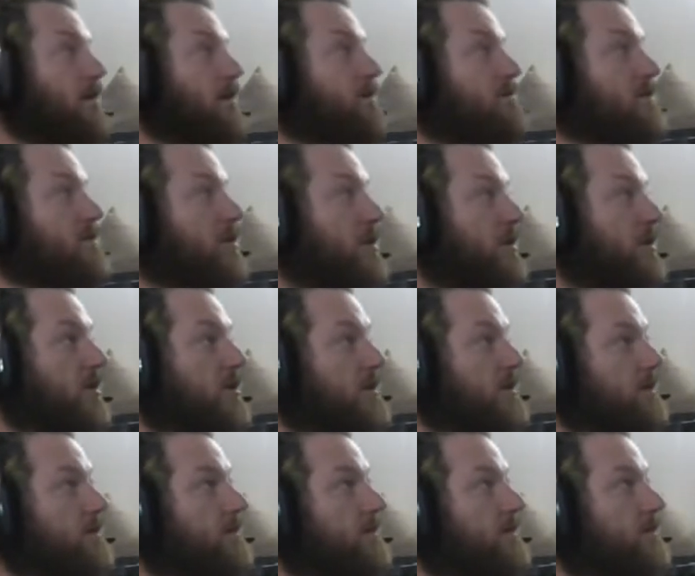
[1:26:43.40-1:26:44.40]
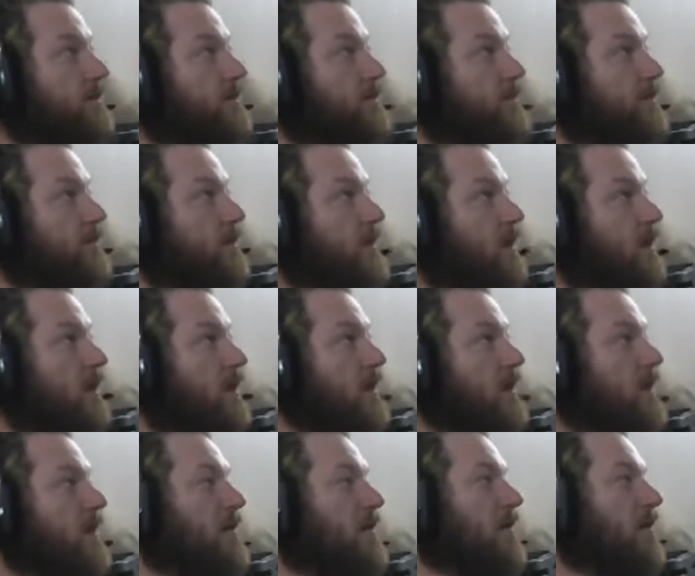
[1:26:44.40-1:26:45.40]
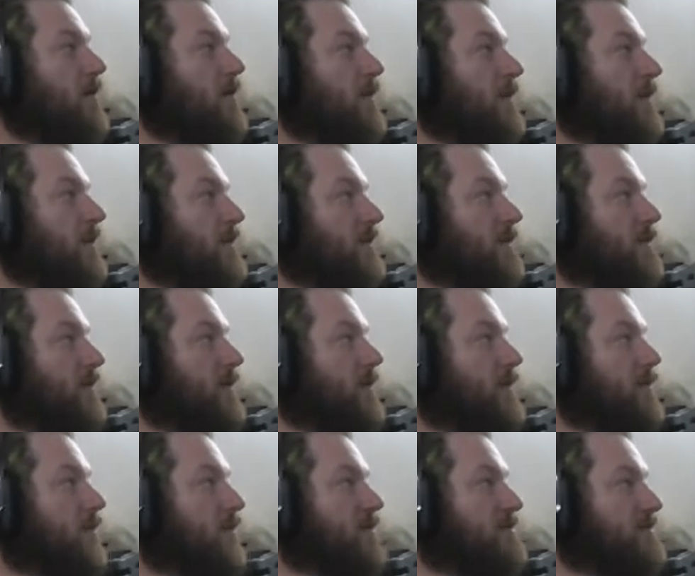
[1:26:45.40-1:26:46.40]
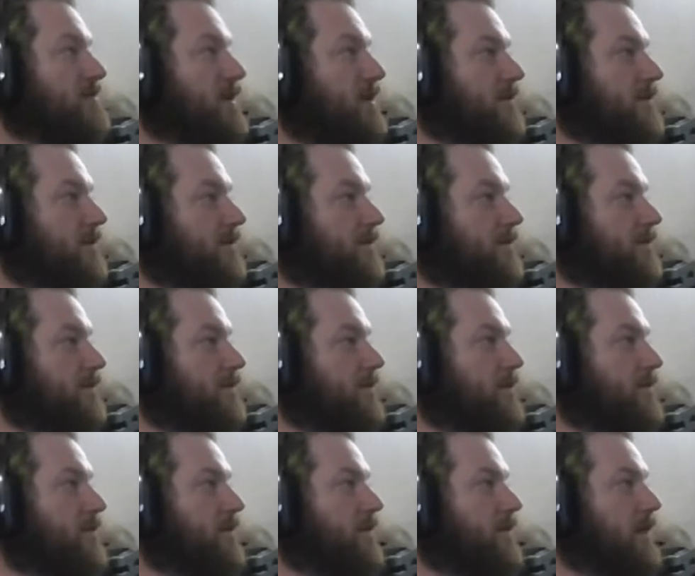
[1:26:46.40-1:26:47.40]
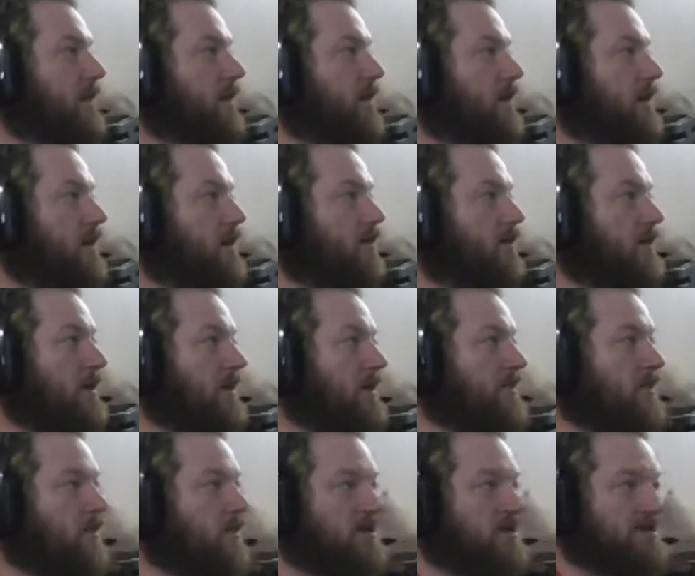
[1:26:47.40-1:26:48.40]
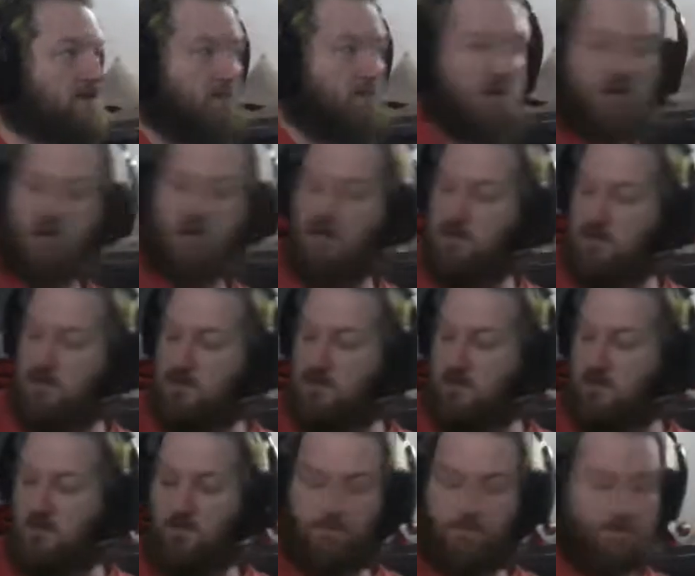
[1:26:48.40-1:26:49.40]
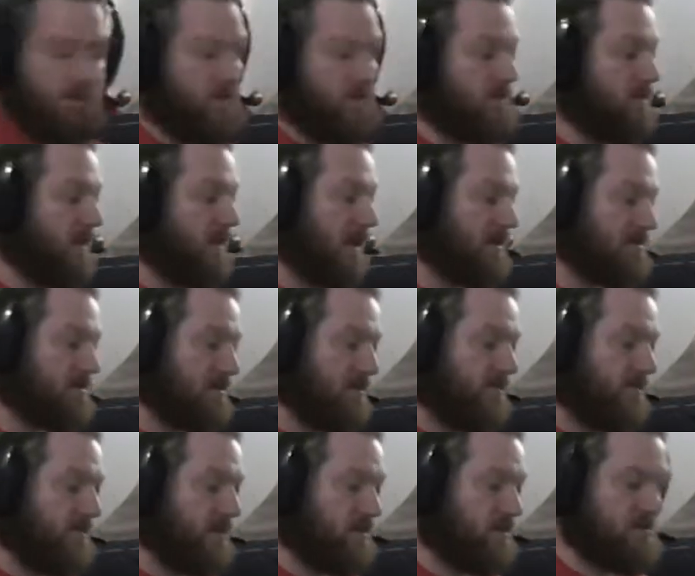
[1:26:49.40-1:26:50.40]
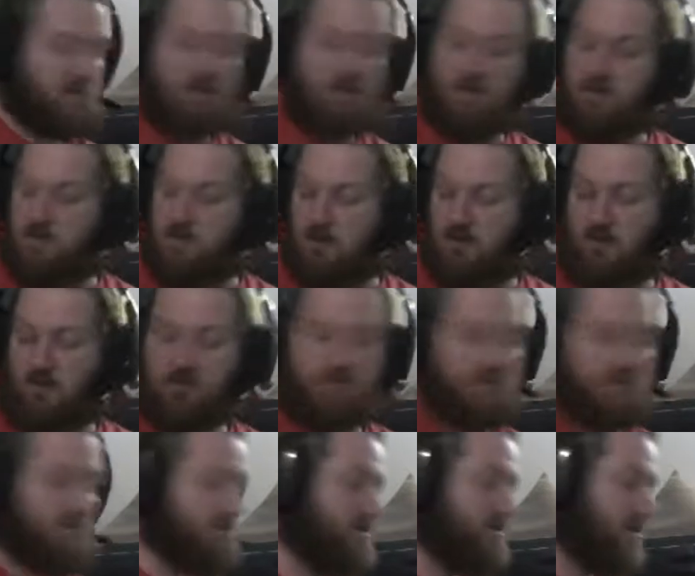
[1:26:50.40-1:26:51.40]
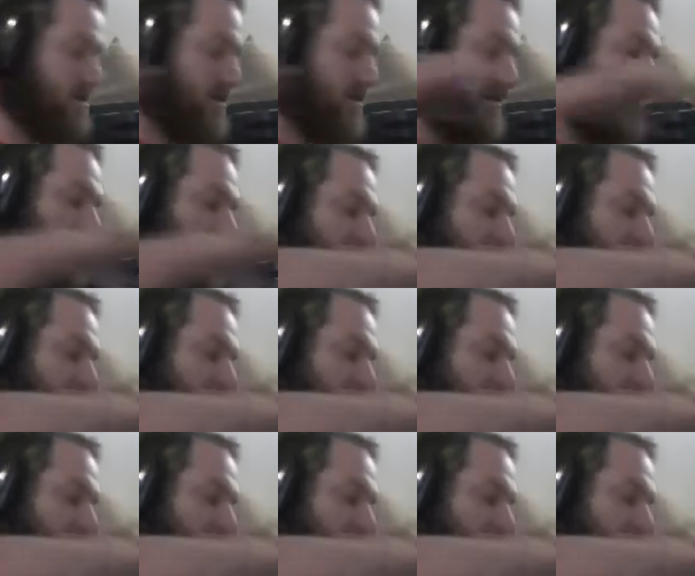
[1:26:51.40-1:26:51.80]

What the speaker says: Let's go look. No, I didn't want to press that. Anybody ever watch Spartacus? Did they actually finish that series, or is it another